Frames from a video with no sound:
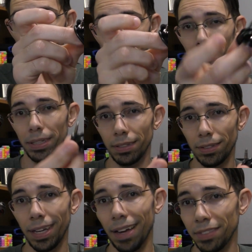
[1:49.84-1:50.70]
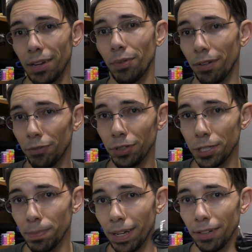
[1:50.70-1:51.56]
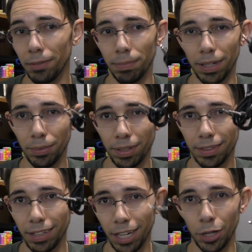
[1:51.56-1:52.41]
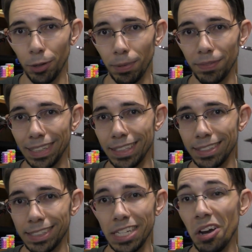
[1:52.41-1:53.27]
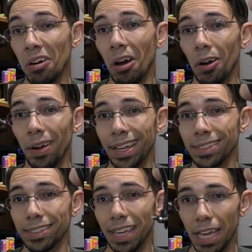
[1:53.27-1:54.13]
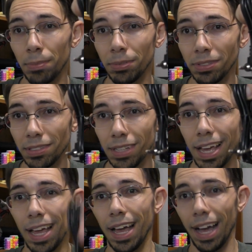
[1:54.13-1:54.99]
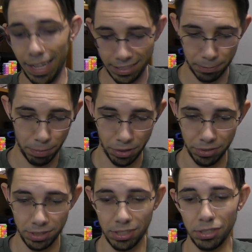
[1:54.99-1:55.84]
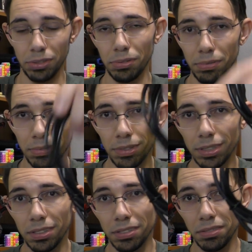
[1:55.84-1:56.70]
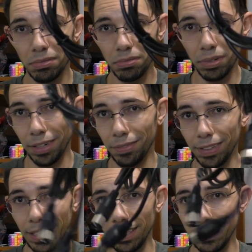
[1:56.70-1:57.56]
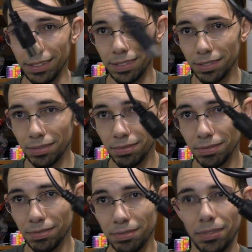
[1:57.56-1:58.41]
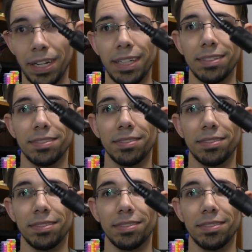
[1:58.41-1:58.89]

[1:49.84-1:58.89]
I mean, you have to have one for each pedal, but with a group of these TRRS cables, as opposed to one of these, right?